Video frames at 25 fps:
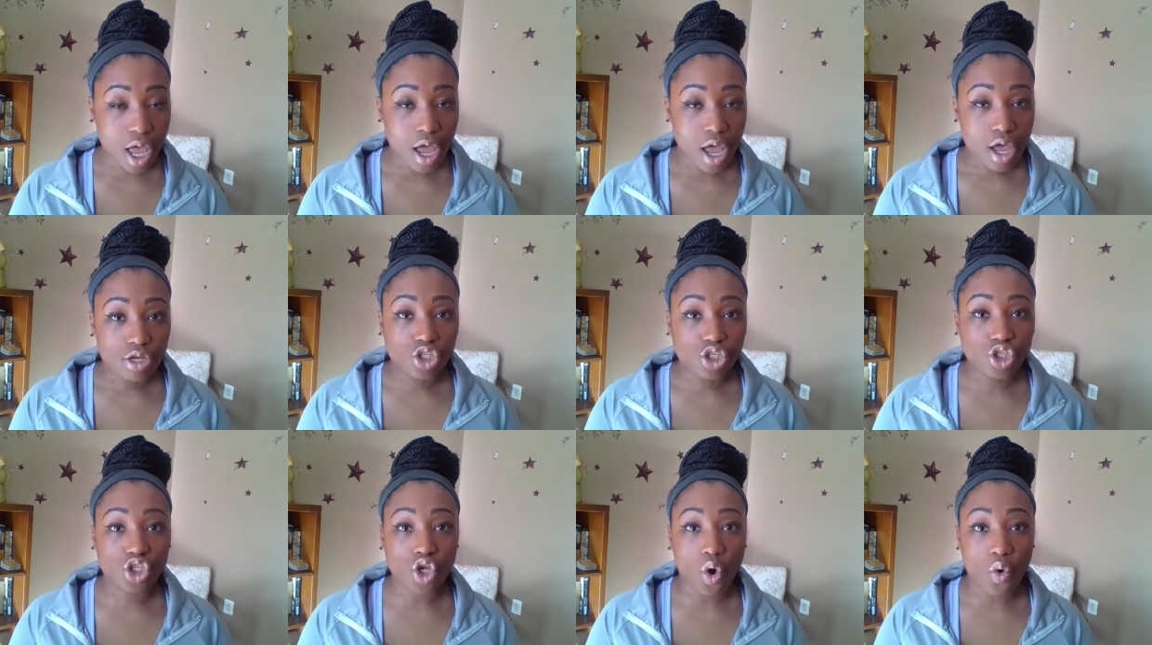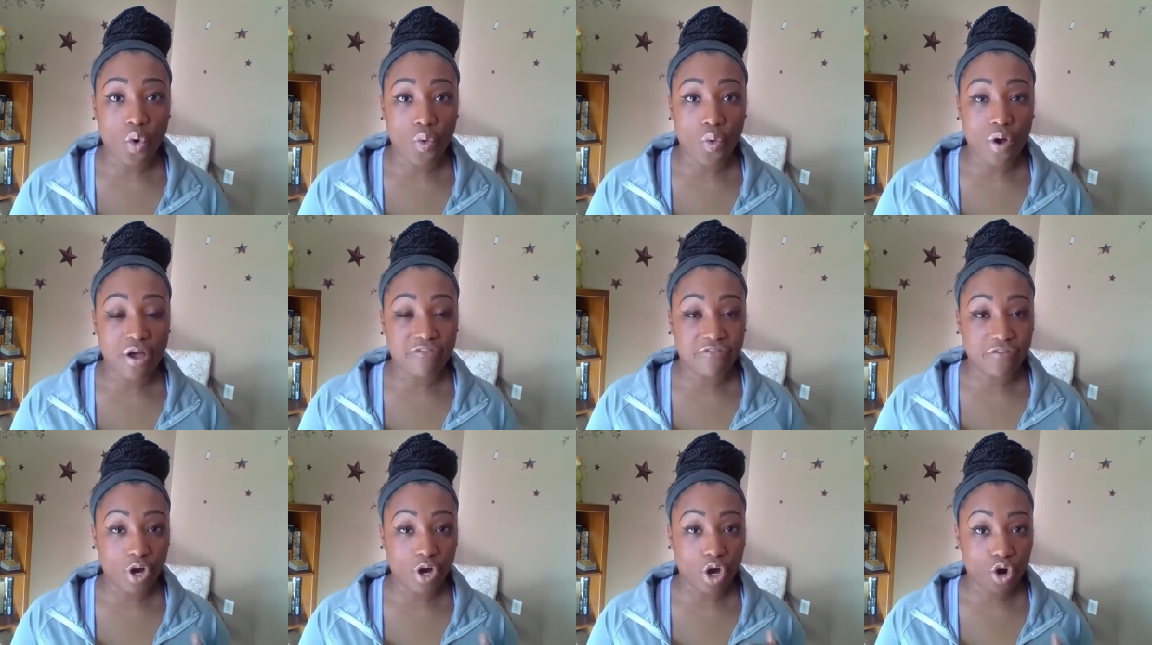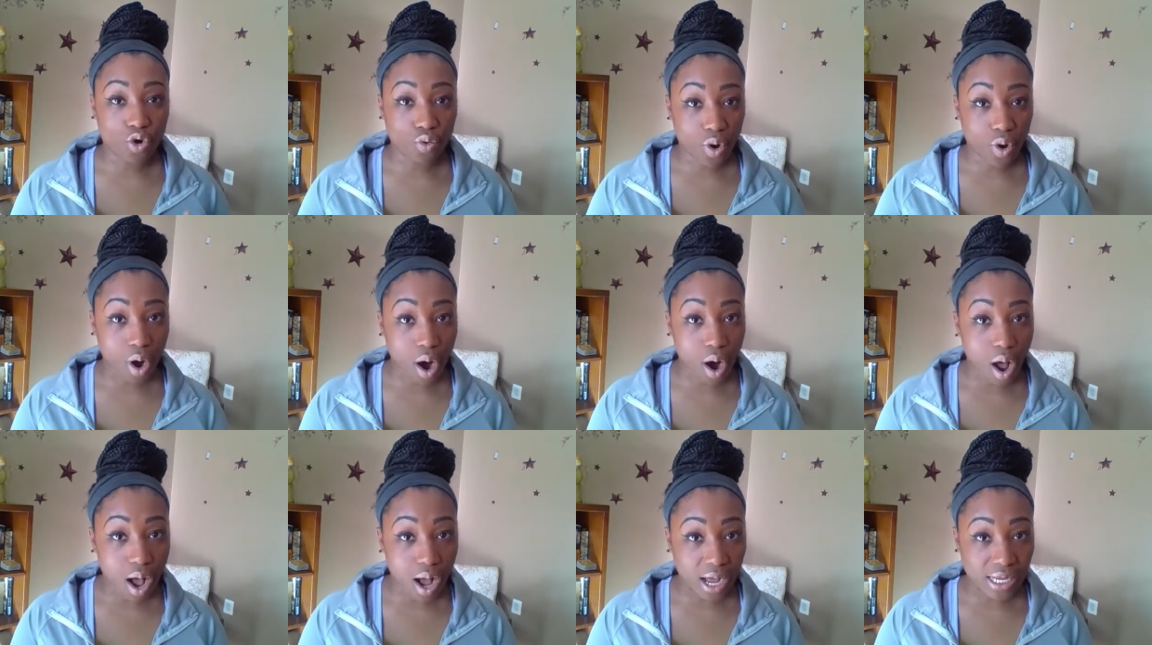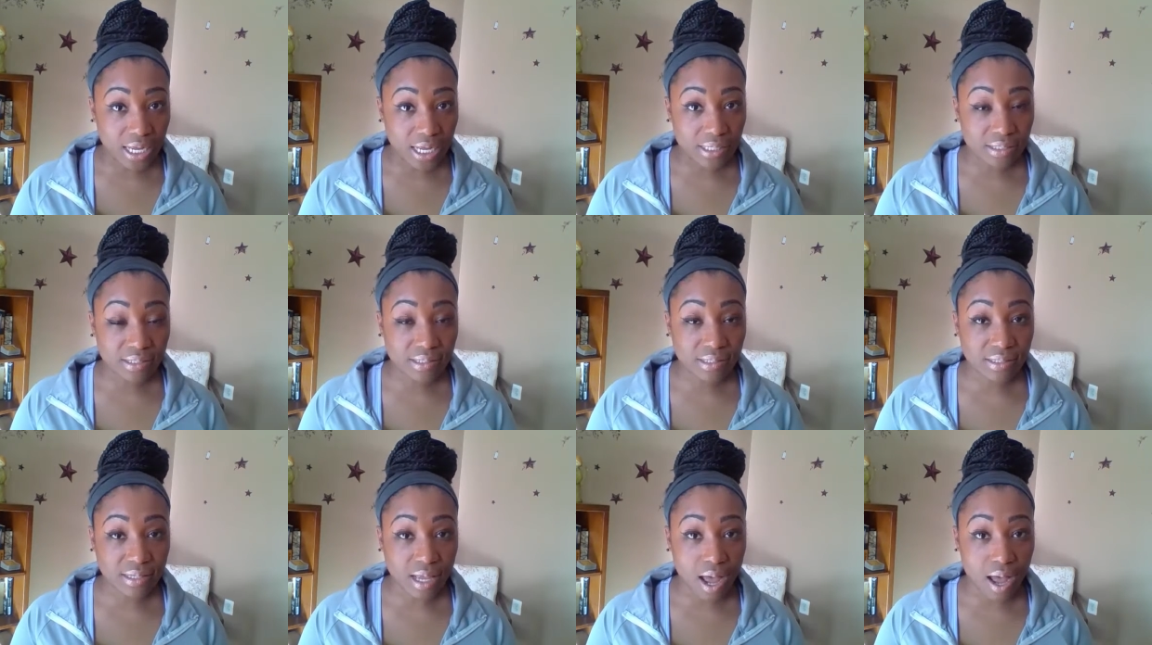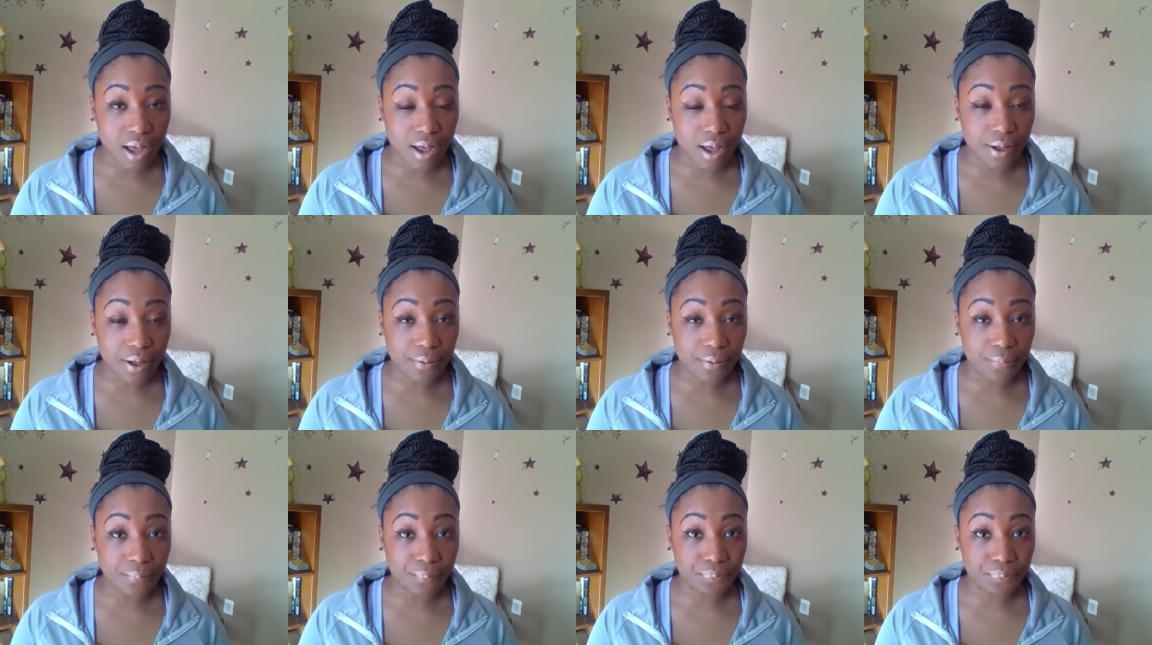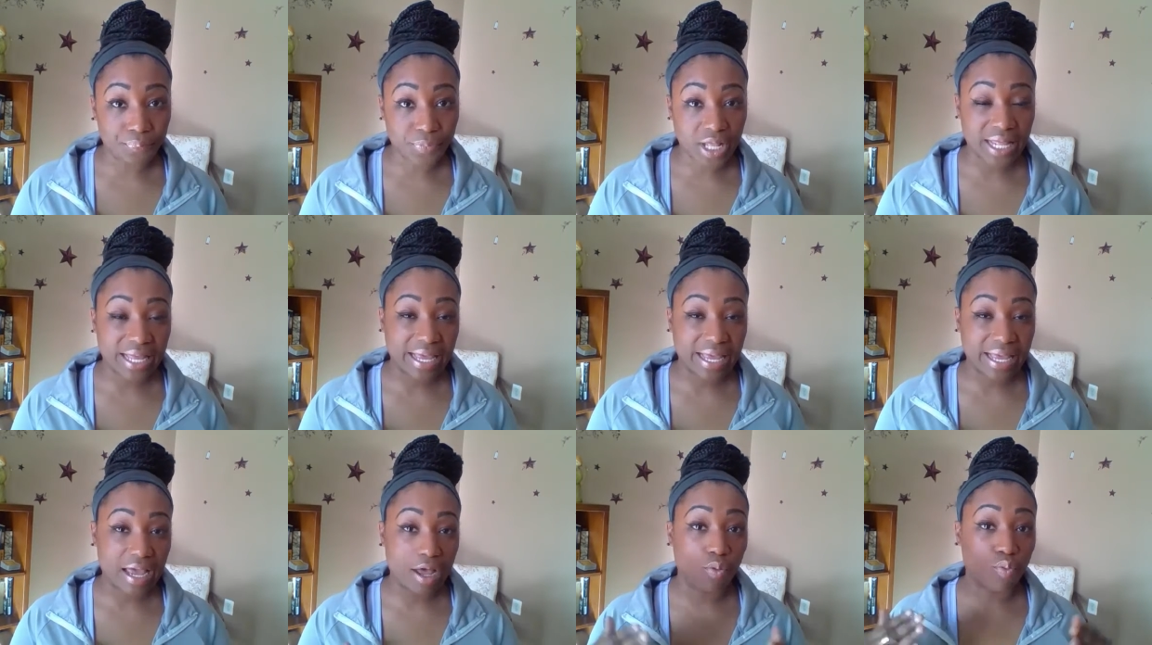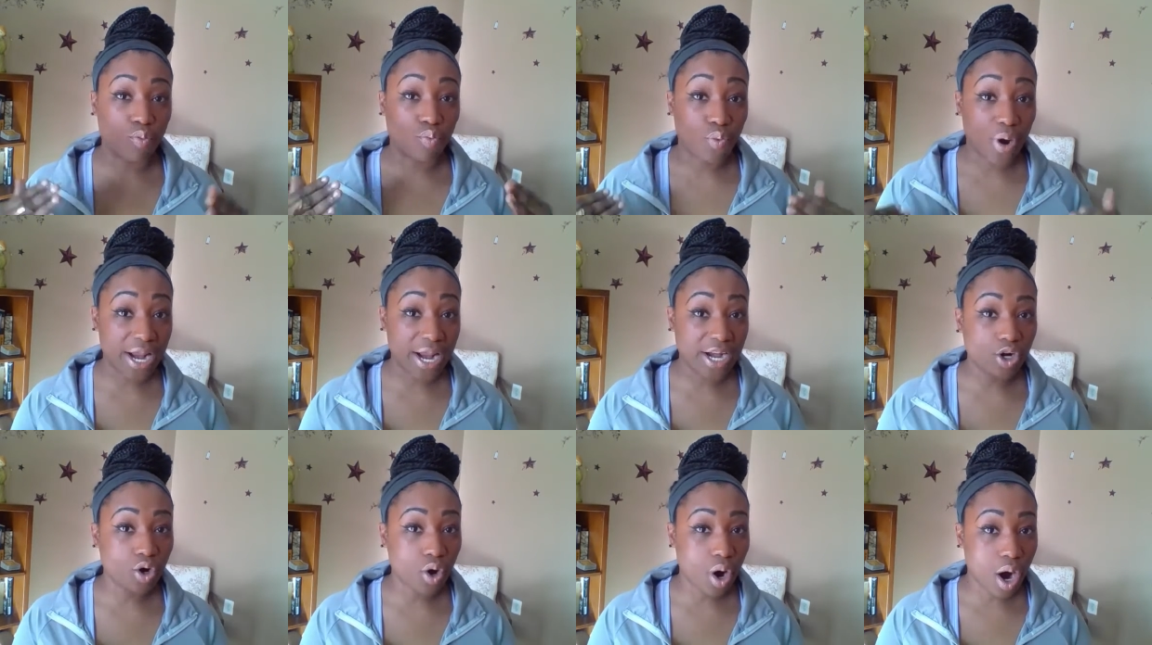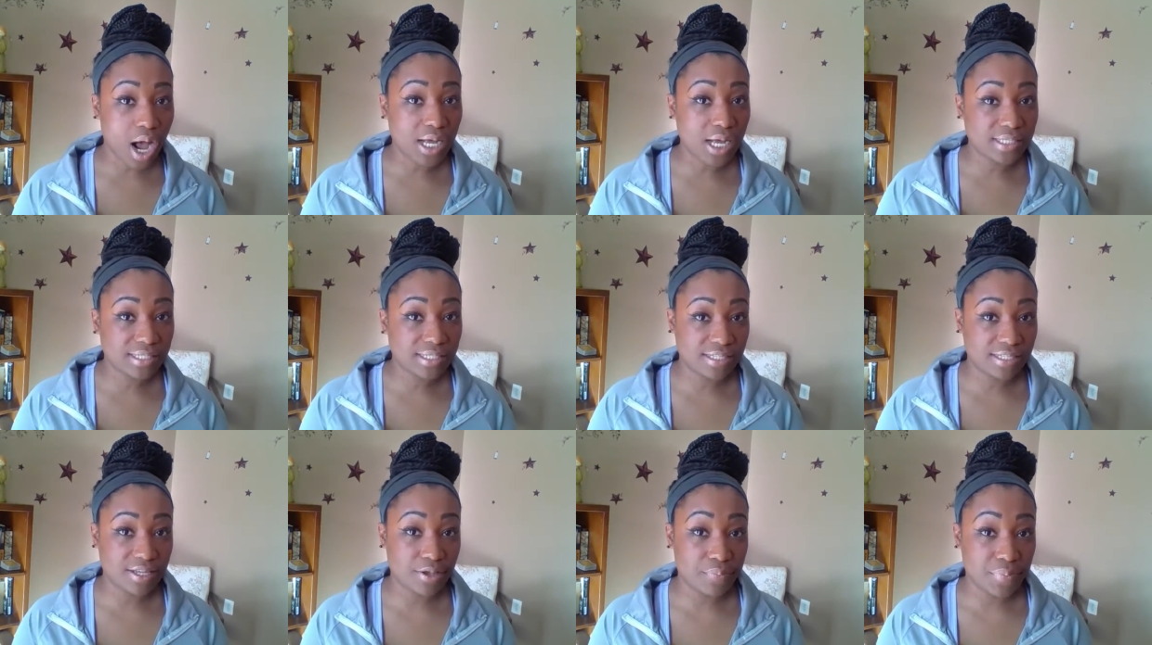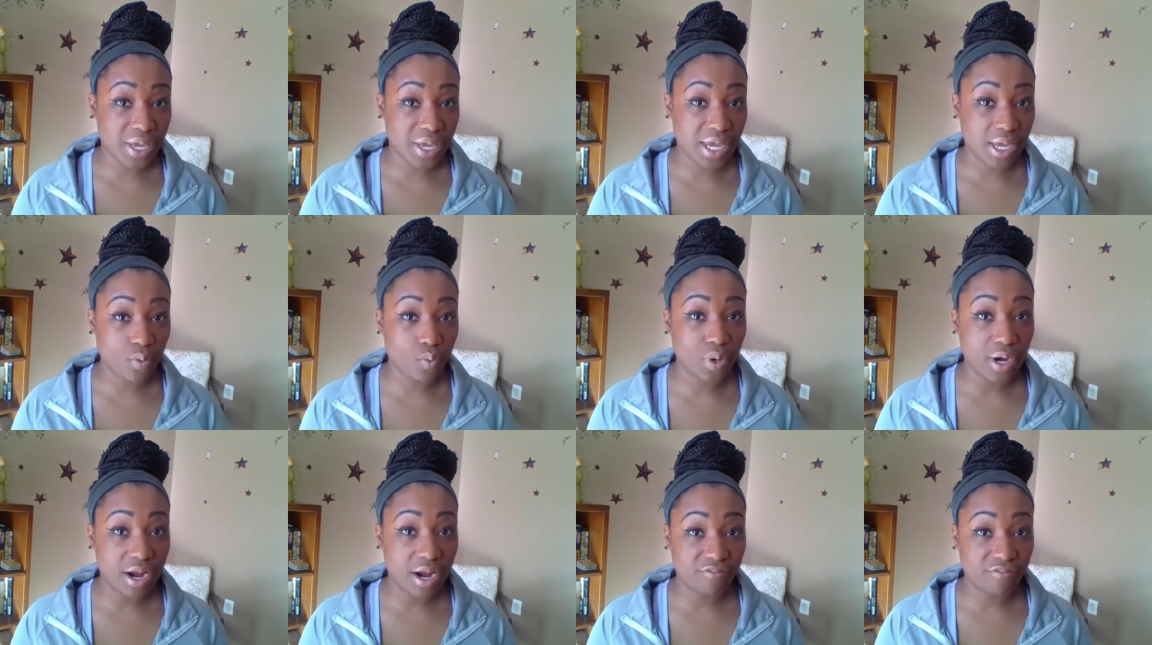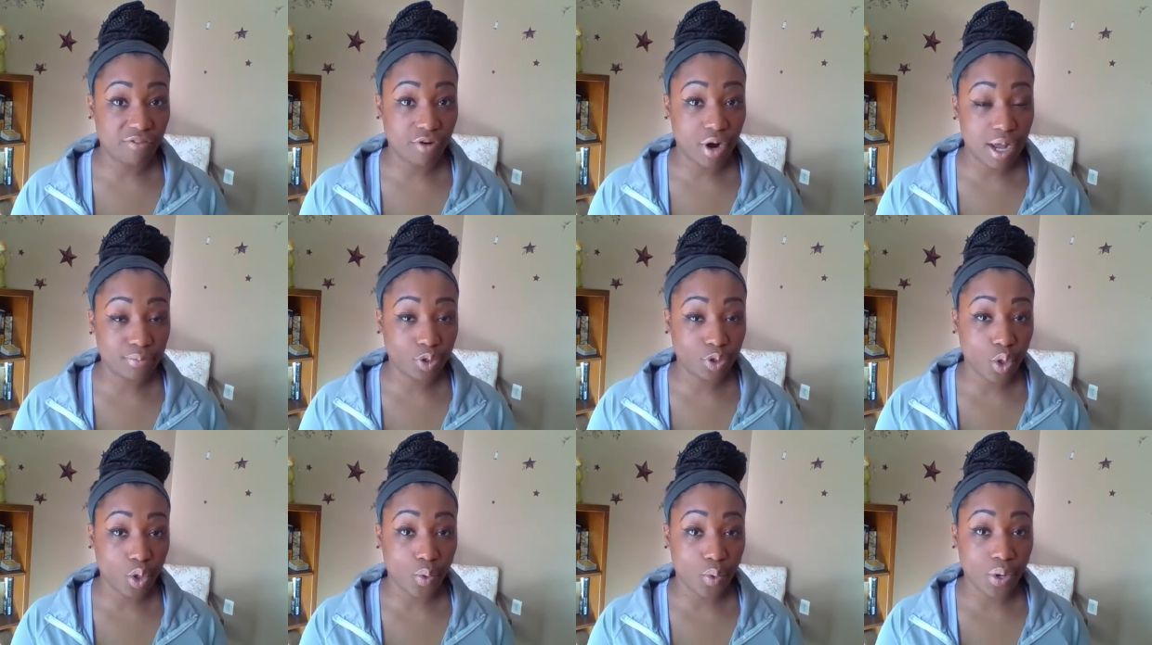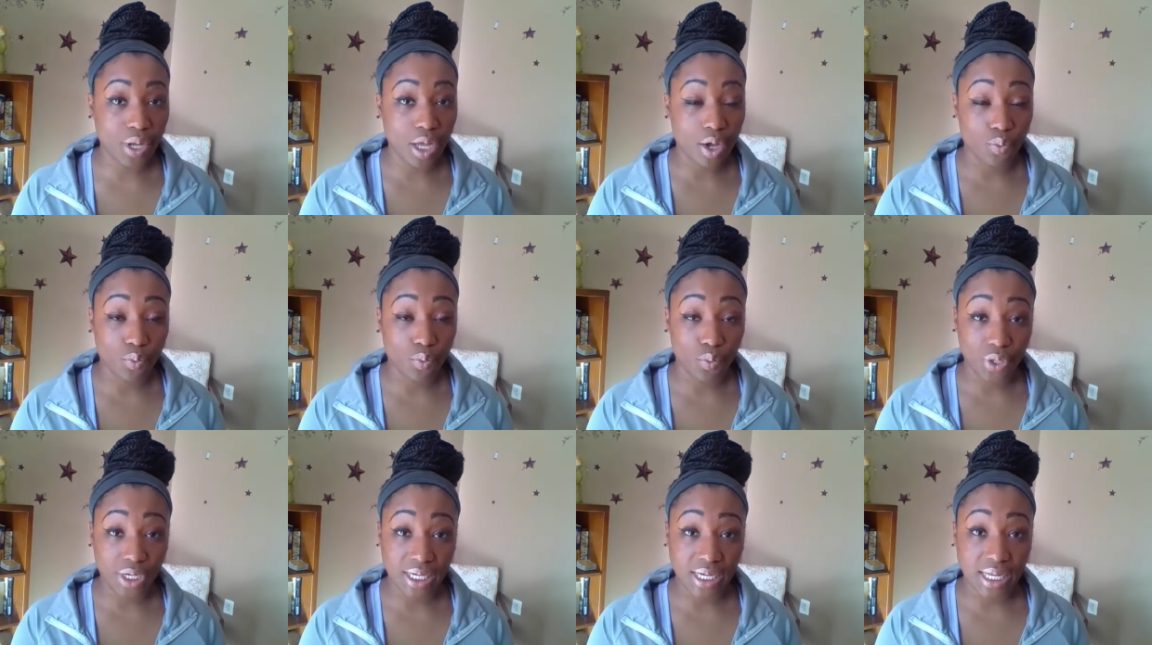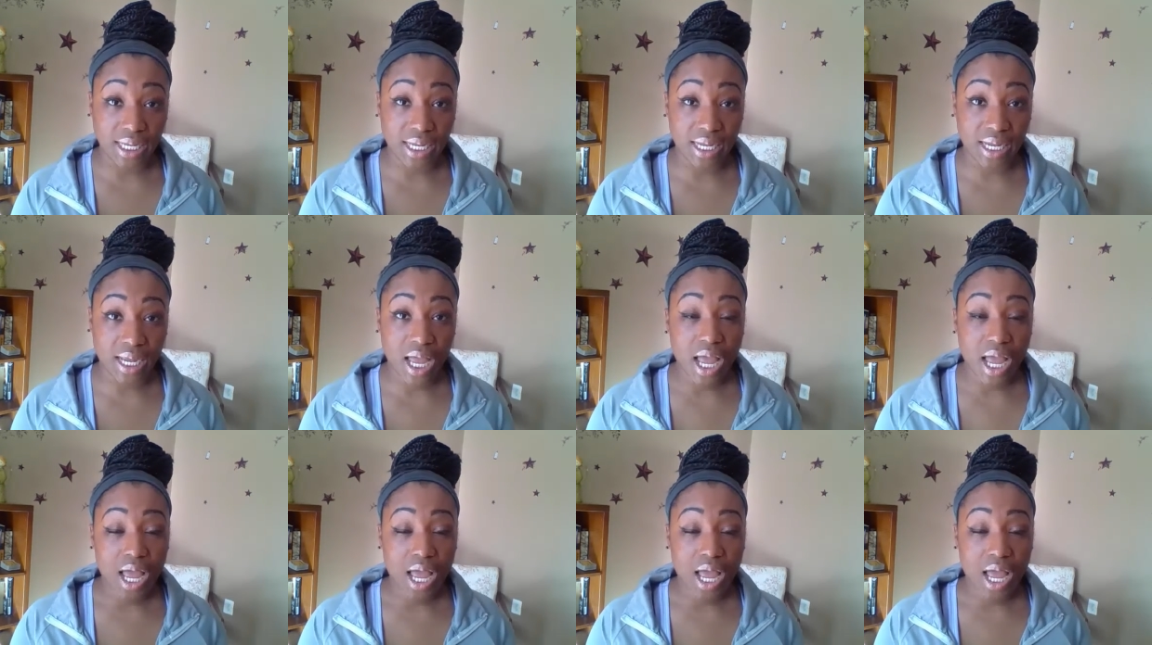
So if a cross, like a red cross to me, whenever I'm doing a reading,